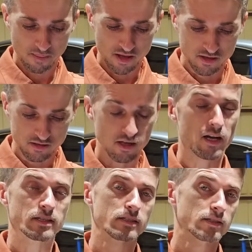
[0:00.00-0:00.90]
And
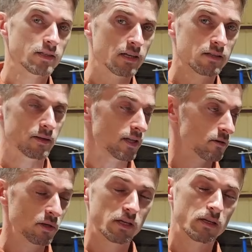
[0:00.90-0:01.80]
as said at the
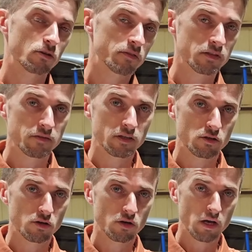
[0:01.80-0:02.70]
beginning of the
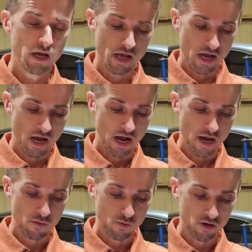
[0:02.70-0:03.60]
video,
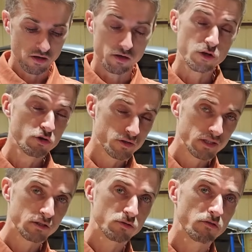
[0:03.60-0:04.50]
I will use
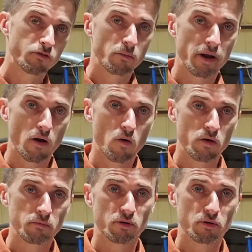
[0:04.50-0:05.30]
this tool from now on.